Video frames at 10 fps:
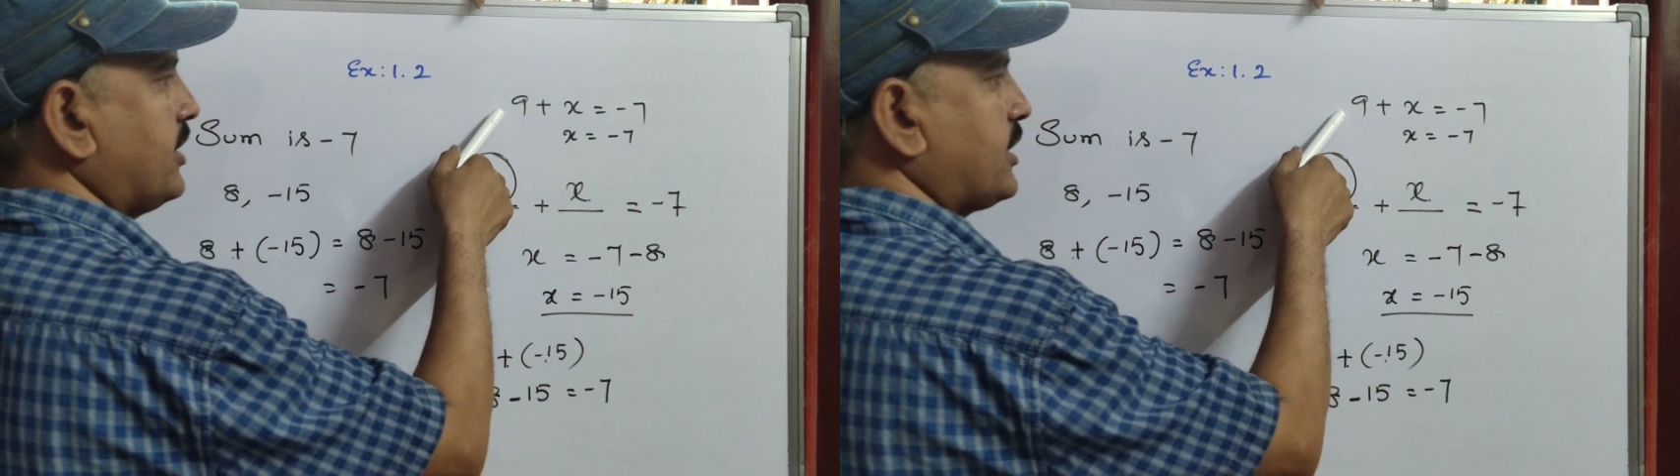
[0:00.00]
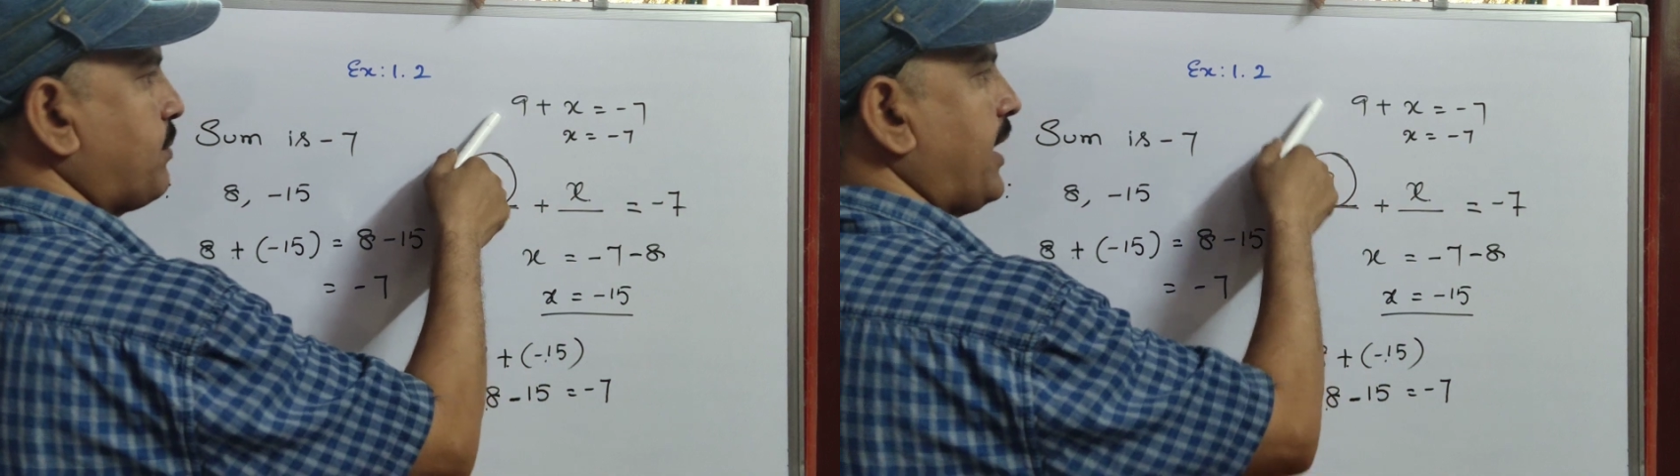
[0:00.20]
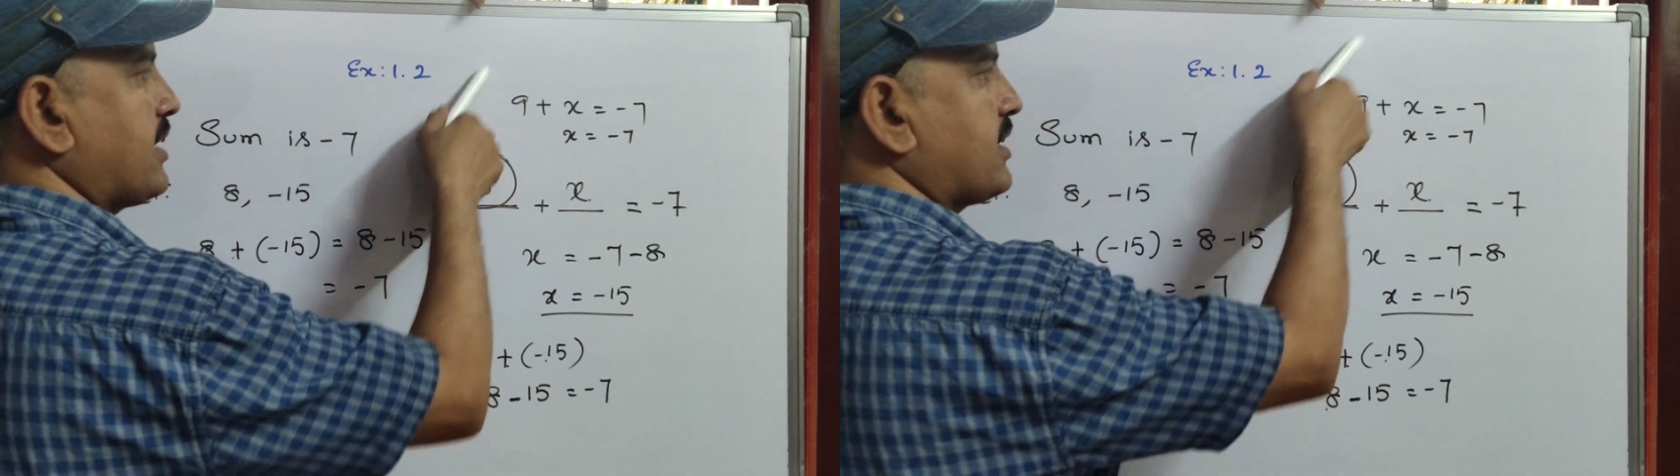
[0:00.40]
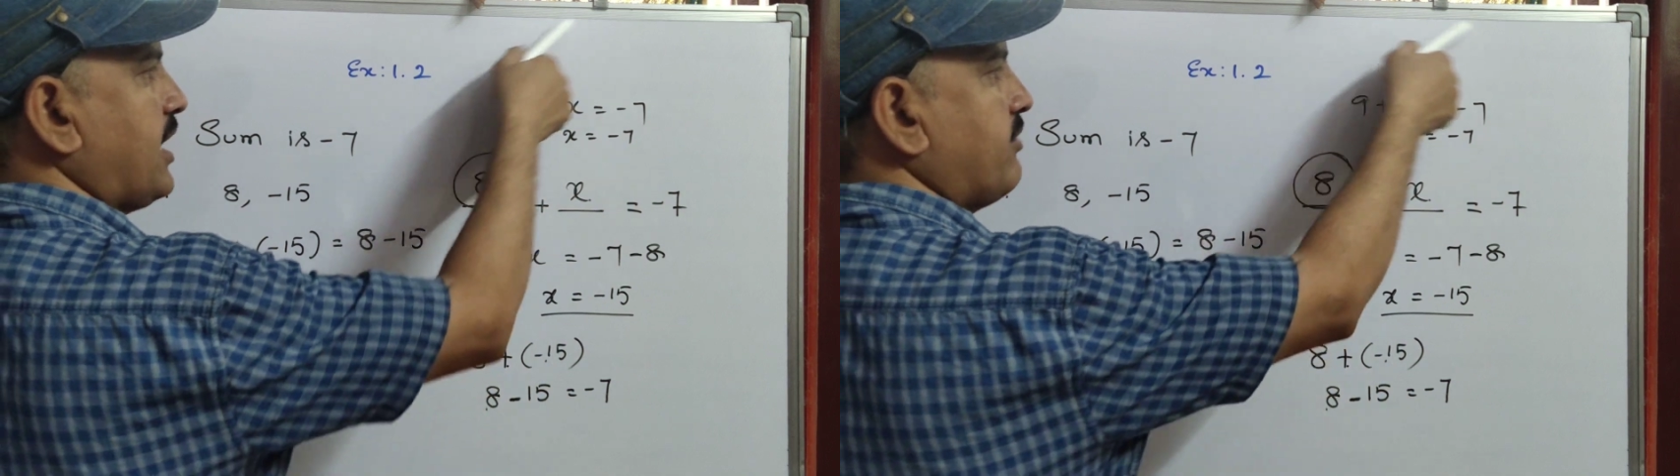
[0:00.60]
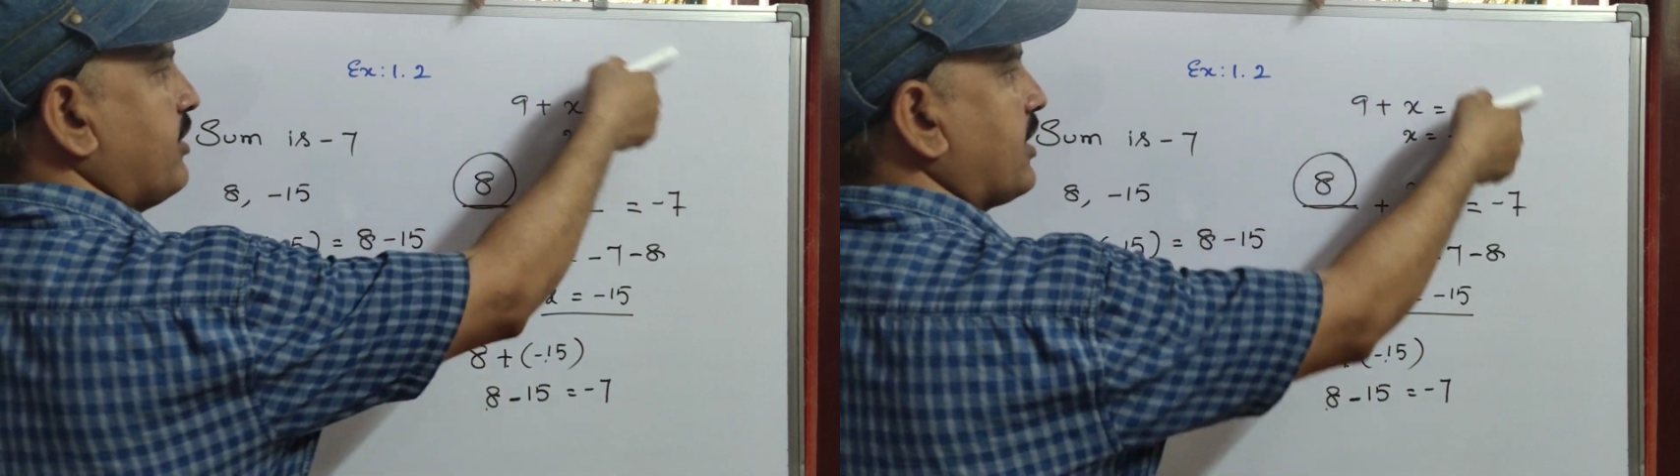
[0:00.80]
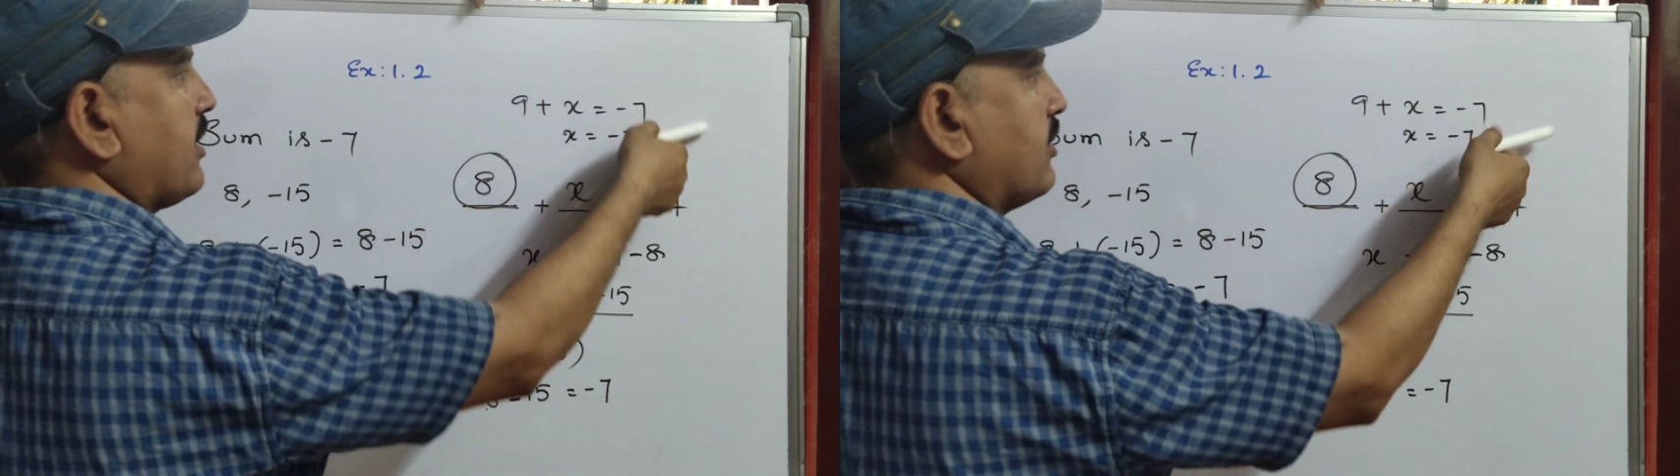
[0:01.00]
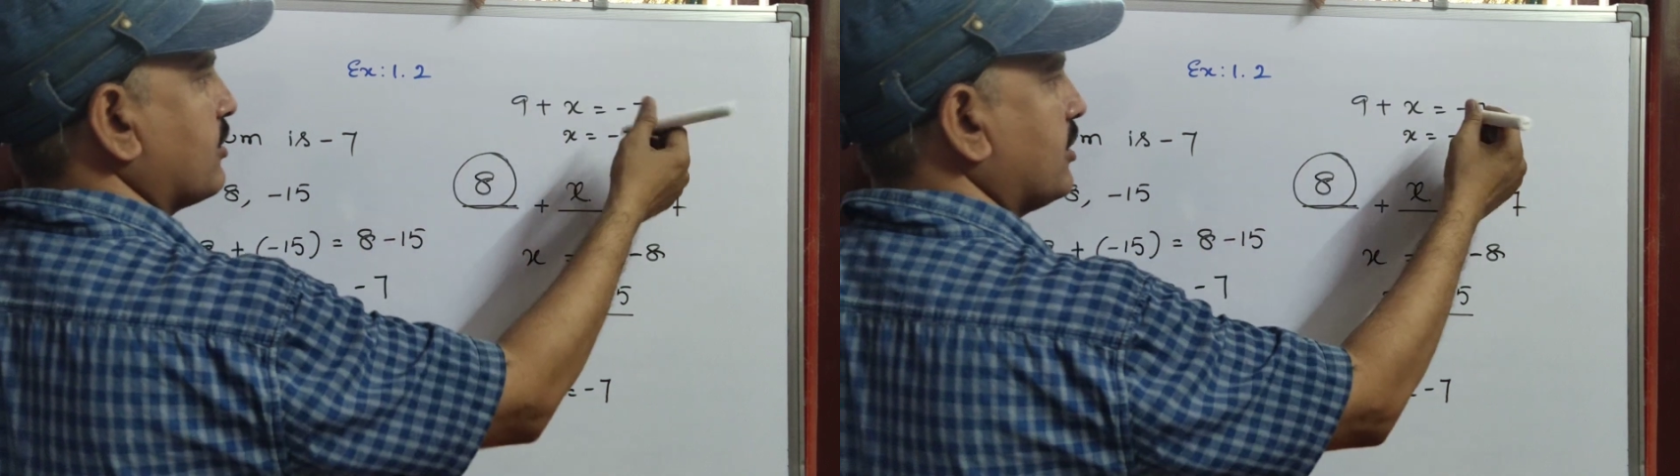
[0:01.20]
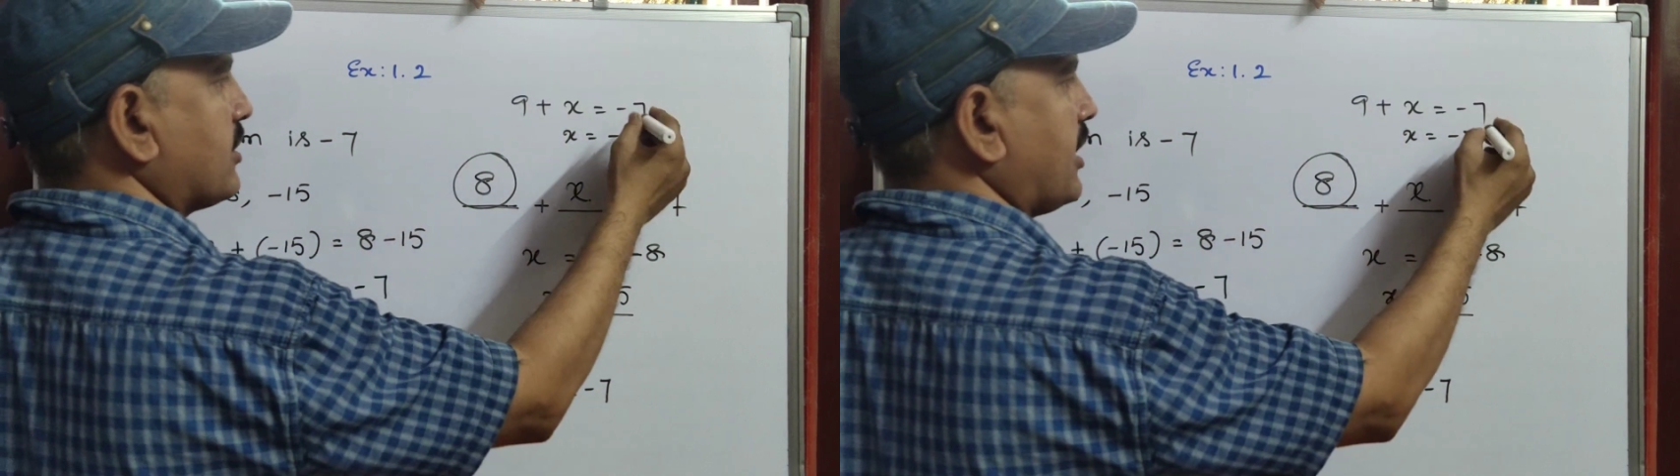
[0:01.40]
This plus 9 will
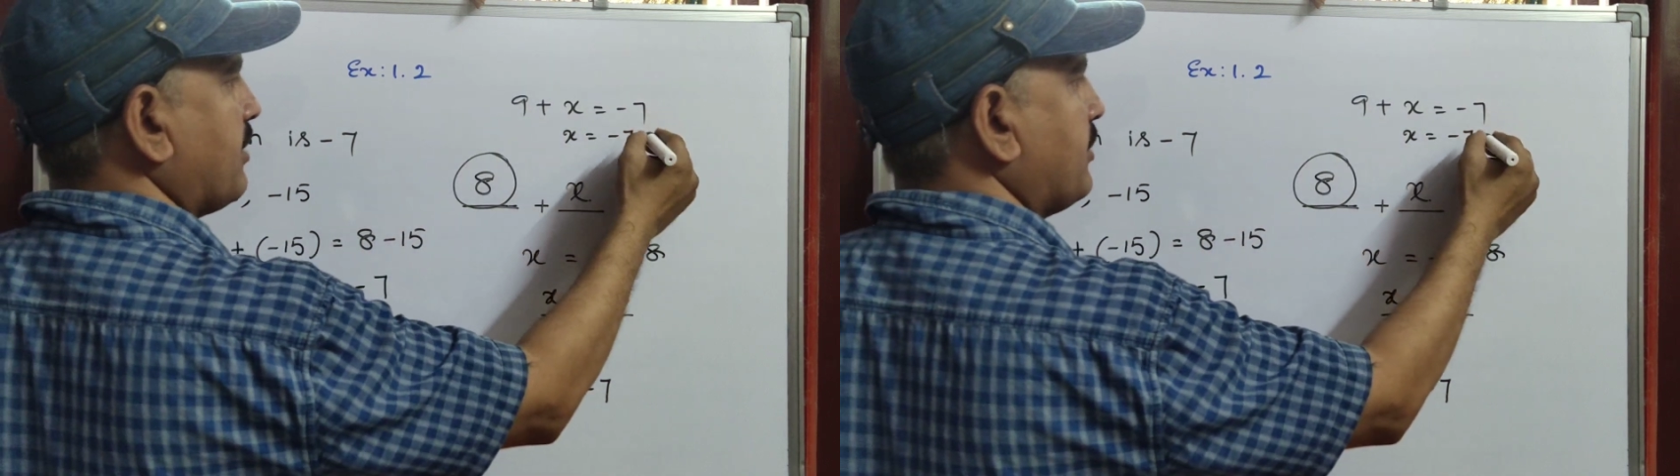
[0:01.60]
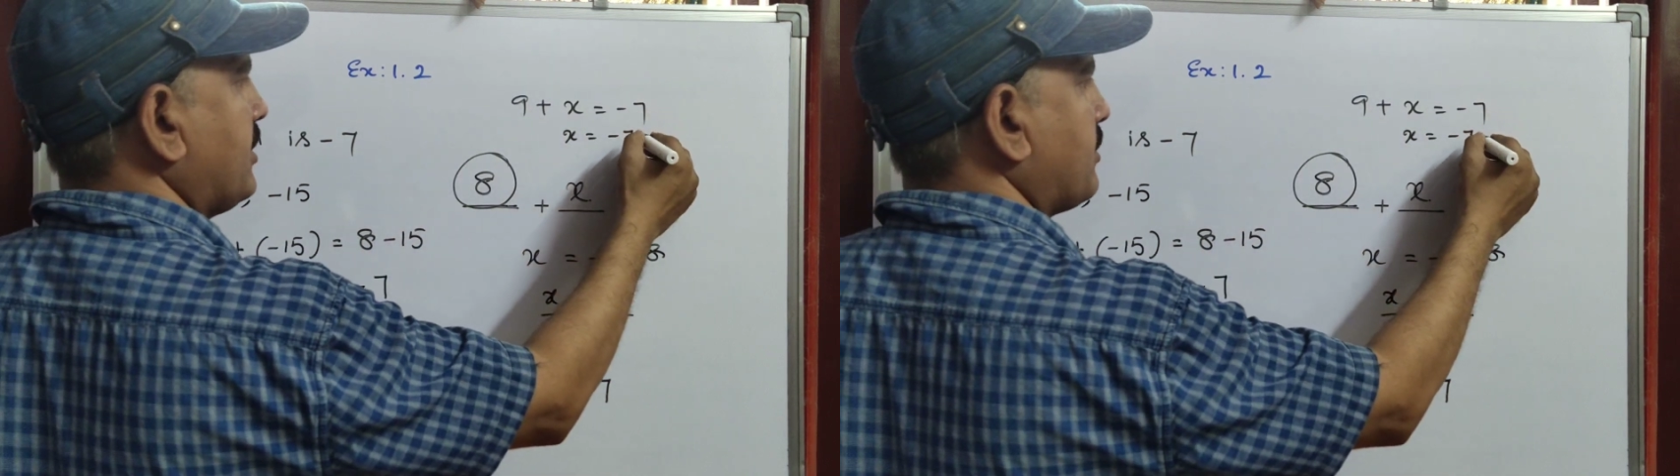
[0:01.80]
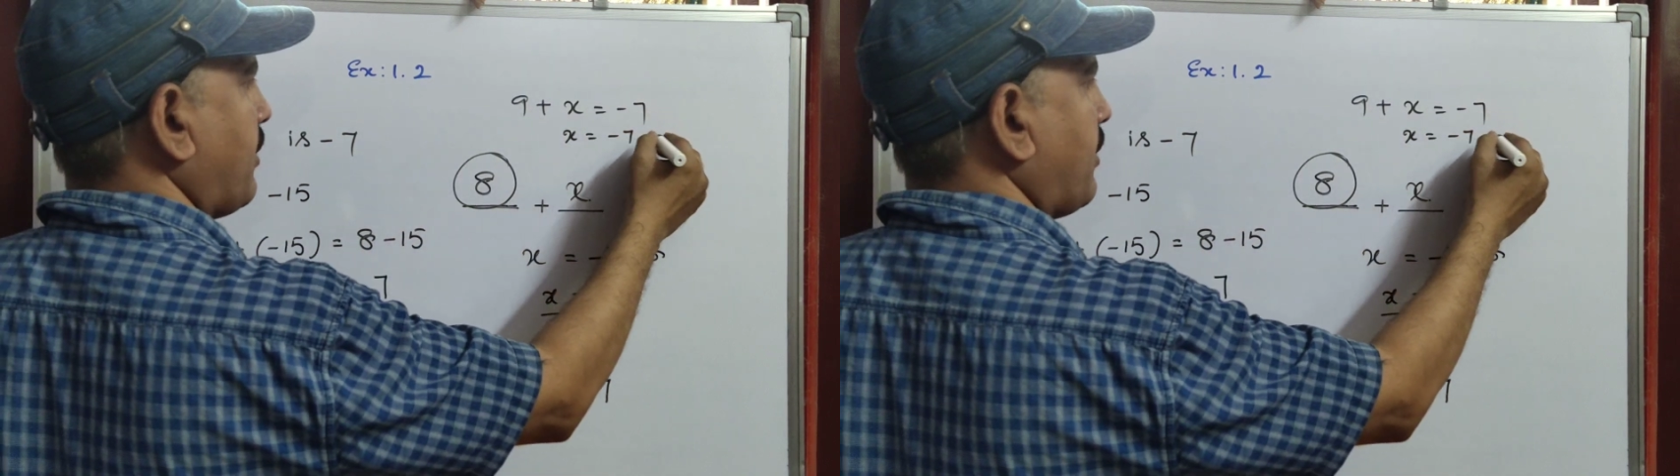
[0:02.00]
cover this side means